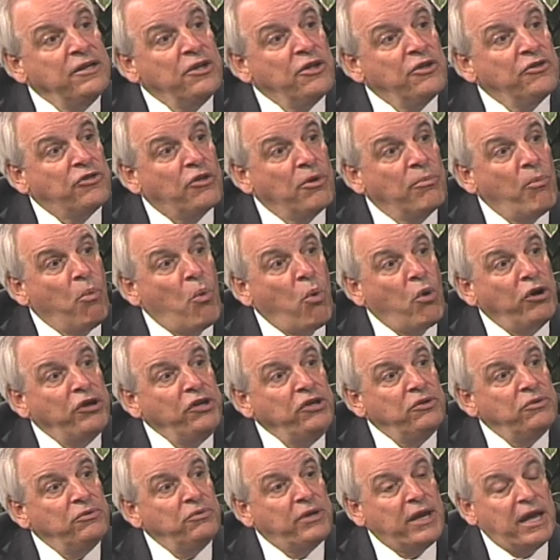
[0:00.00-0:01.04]
the more
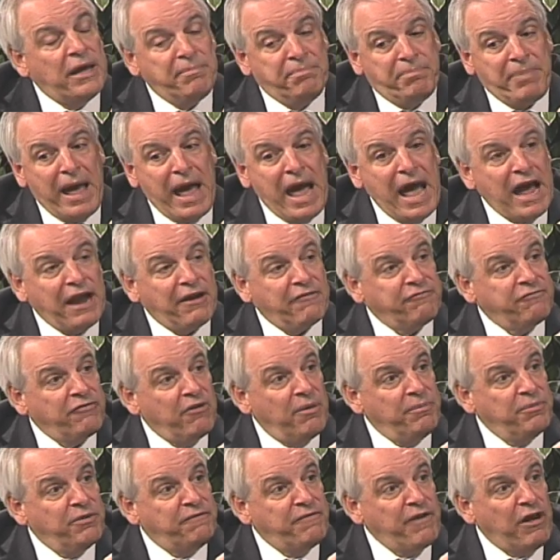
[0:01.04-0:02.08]
you get back
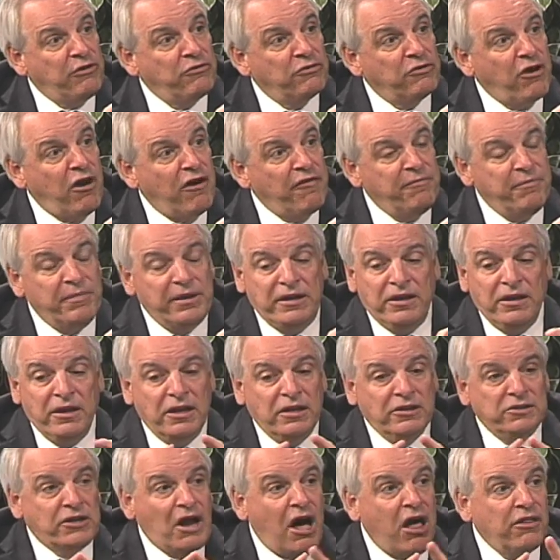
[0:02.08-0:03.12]
from the federal government,
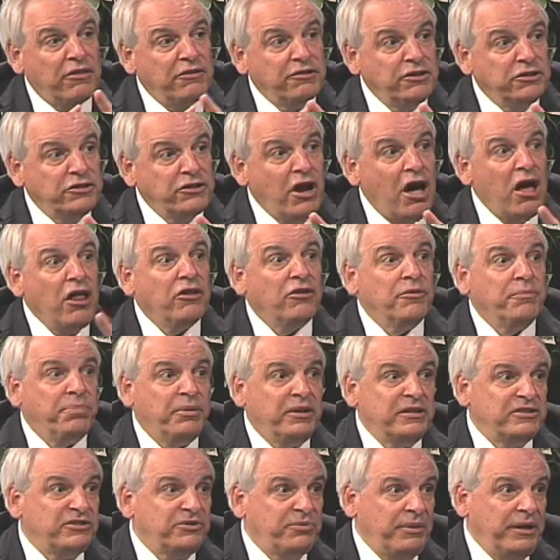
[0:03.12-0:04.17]
dollar to dollar
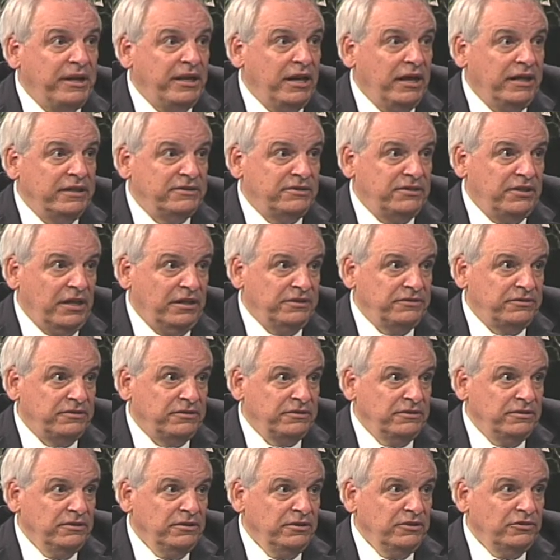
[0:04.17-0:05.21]
plus 29 cents.
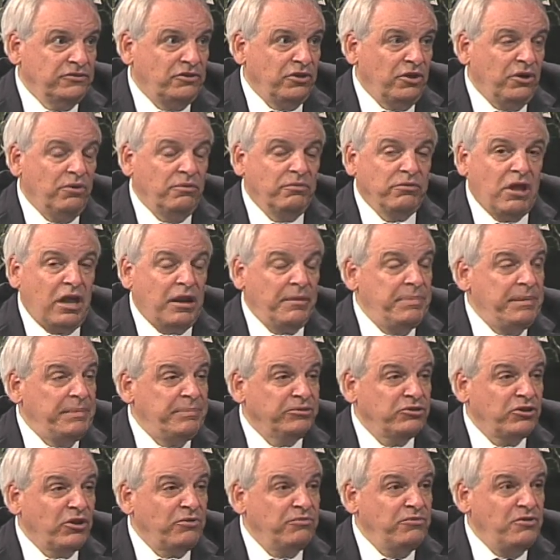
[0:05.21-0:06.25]
So a lot of people
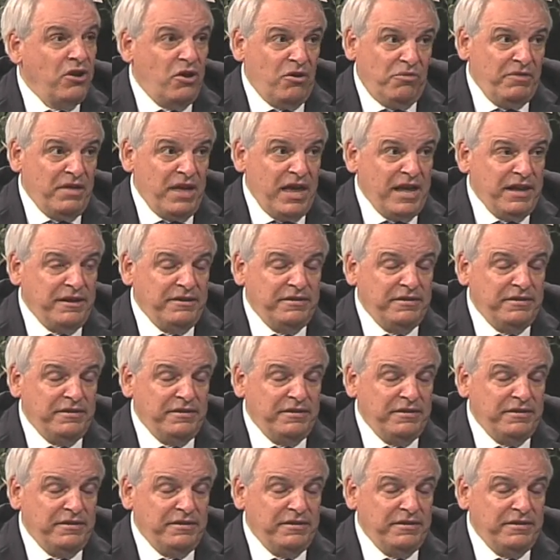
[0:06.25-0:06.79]
don't know that.